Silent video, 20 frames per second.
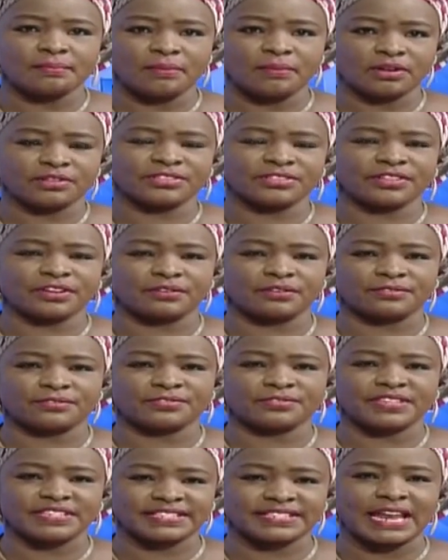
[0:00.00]
month of
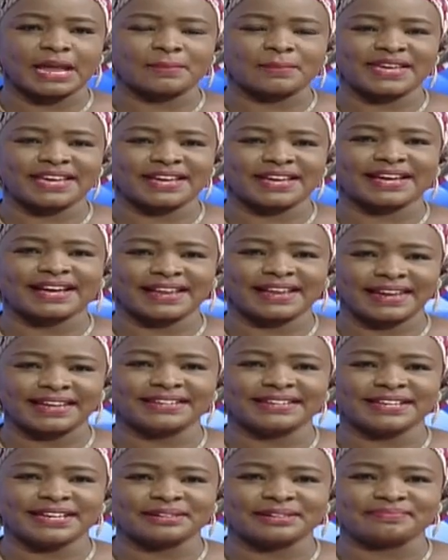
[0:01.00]
Islamic
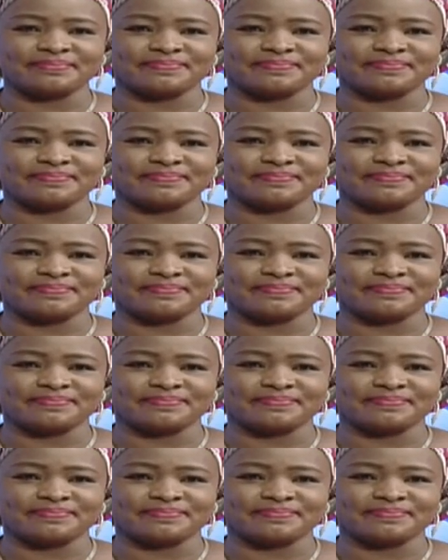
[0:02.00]
calendar.